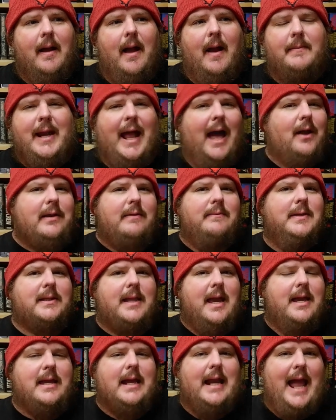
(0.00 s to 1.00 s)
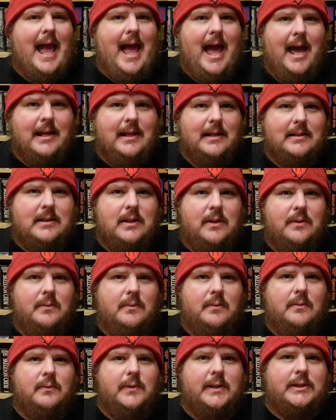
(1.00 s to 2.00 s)
I mean, I don't even think it added
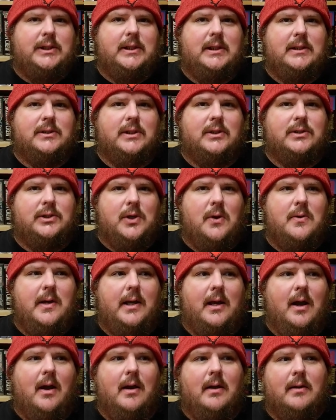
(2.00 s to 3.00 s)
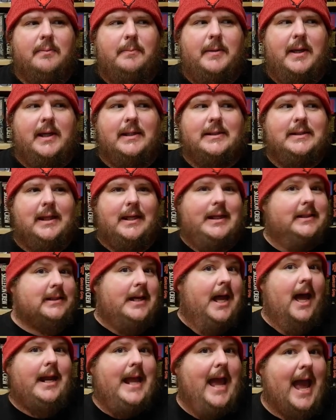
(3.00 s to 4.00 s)
to Richie's story arc, because it's
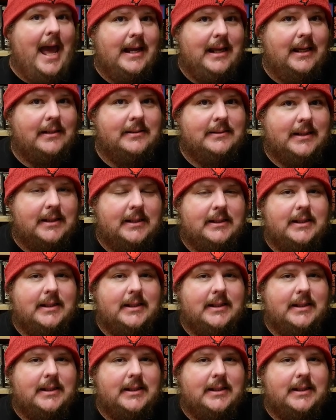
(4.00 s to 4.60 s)
not adding to